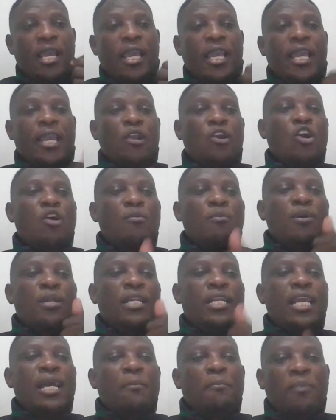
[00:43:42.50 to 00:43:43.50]
A
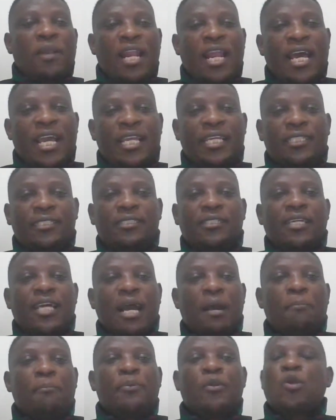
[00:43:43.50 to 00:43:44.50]
commonly applied
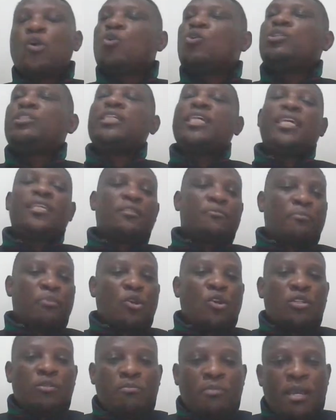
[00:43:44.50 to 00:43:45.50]
approach is
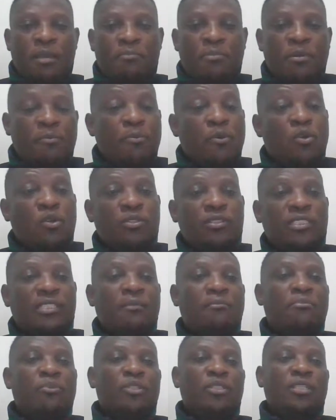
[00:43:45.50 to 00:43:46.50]
brought by
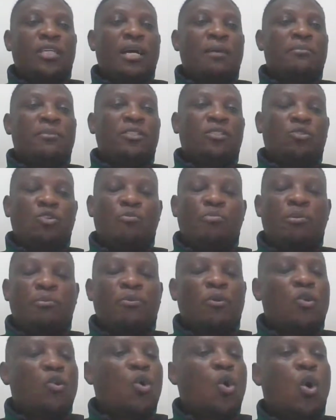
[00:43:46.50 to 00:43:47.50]
two
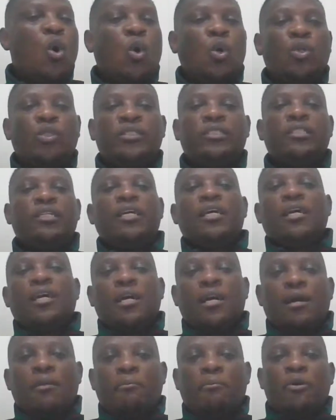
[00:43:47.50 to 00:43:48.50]
people called
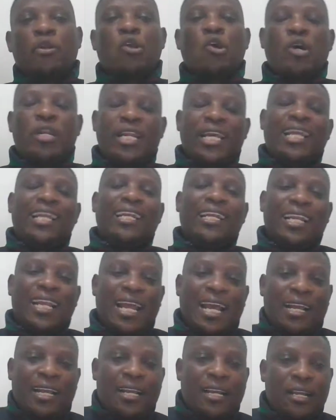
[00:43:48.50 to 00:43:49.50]
Brown and
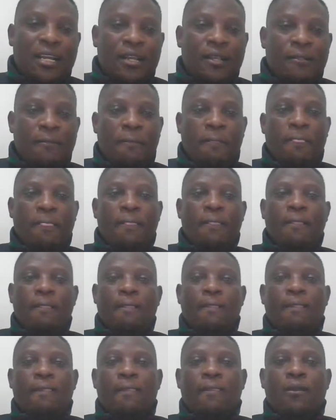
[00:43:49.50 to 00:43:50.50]
Clark,
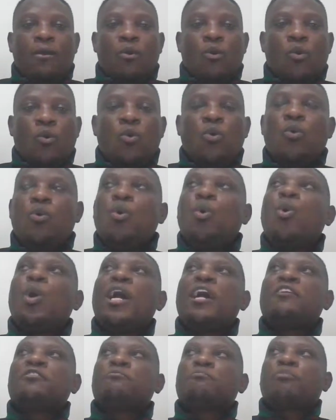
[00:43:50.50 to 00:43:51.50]
who
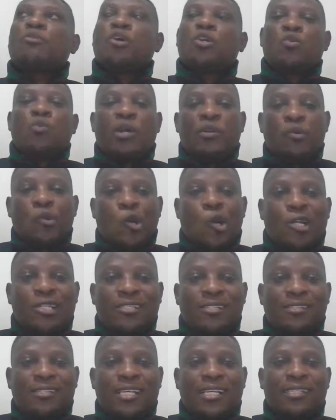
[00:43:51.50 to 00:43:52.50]
has brought what we call
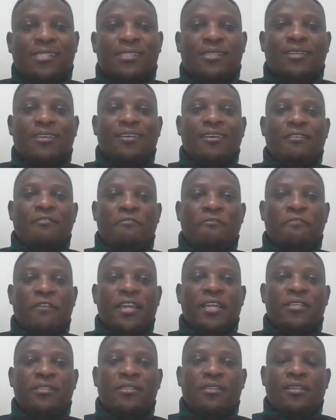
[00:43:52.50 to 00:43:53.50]

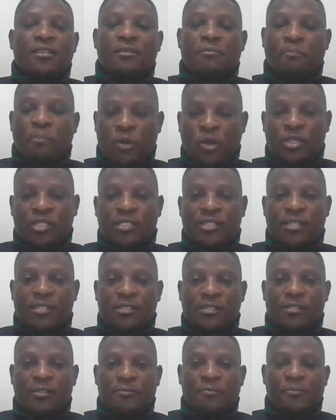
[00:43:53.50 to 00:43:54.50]
six-phase
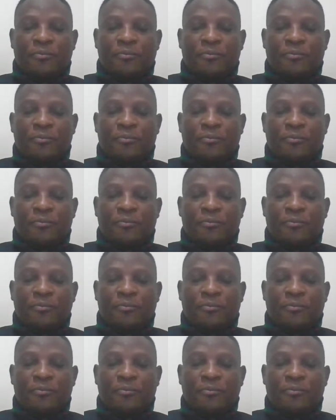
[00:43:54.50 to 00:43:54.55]
process.